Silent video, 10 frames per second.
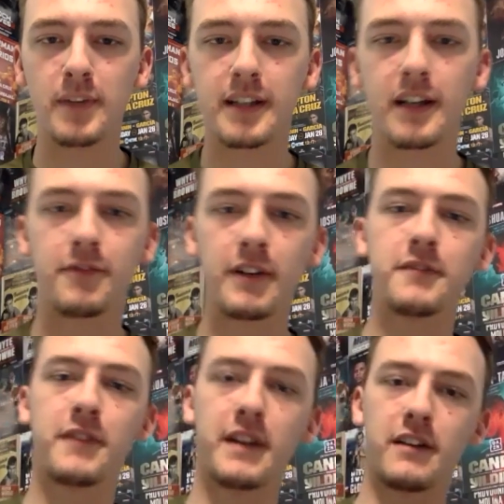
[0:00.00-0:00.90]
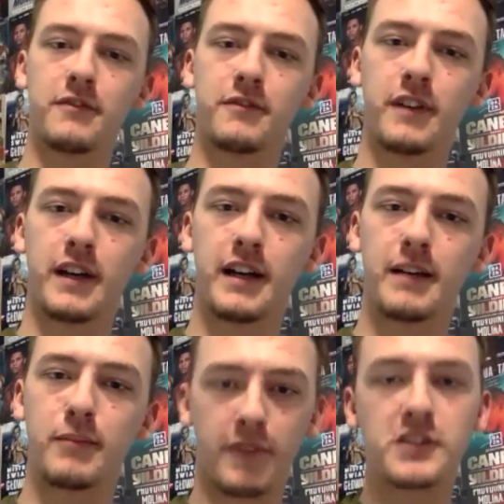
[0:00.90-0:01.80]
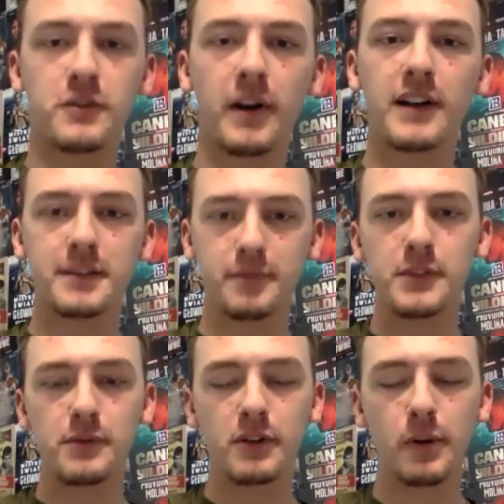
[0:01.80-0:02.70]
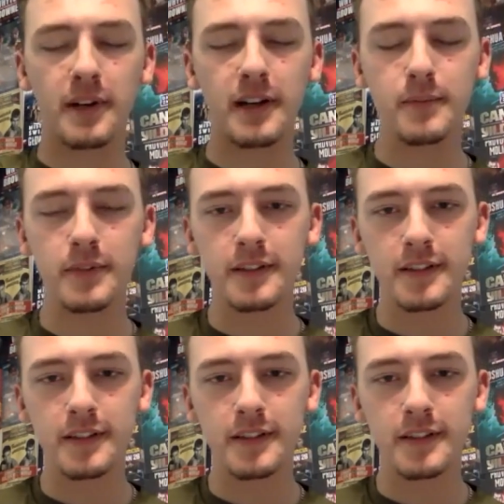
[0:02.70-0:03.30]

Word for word: Like a fight fan of uh, professional boxing when you were growing up?